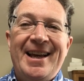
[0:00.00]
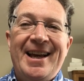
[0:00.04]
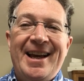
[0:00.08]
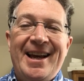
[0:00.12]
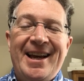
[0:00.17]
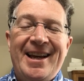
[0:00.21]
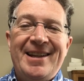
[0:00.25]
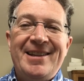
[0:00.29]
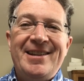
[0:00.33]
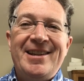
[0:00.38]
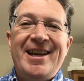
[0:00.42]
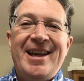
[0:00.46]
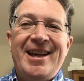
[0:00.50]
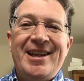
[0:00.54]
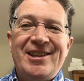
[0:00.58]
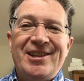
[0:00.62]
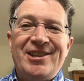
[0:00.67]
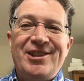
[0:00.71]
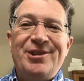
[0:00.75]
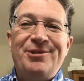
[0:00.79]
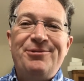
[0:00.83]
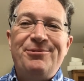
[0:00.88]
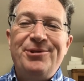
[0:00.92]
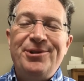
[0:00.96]
and
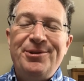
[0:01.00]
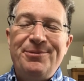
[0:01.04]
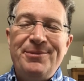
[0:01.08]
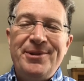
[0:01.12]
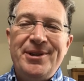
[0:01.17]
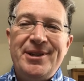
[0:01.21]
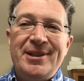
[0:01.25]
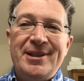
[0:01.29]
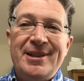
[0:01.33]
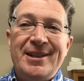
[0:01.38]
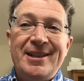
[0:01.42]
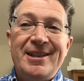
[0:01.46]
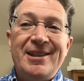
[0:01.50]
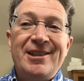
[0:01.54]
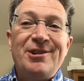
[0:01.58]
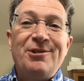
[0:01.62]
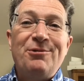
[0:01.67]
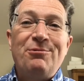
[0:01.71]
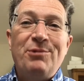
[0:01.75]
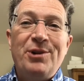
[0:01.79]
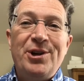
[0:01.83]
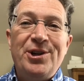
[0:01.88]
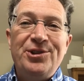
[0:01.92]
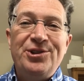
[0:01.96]
Esther Rudman. So
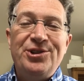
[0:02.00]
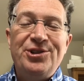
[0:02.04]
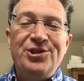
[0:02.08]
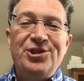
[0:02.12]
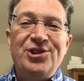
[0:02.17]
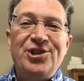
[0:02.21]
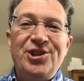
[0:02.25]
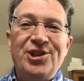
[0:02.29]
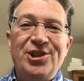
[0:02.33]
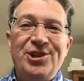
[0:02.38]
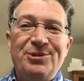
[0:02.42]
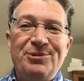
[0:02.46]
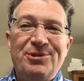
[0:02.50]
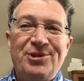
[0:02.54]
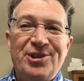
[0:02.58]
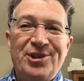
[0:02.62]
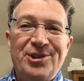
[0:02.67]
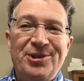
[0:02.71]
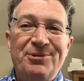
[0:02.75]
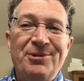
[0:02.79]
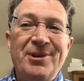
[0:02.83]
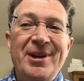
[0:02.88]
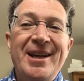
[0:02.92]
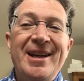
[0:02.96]
well done to you
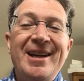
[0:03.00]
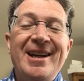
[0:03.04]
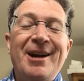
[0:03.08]
two,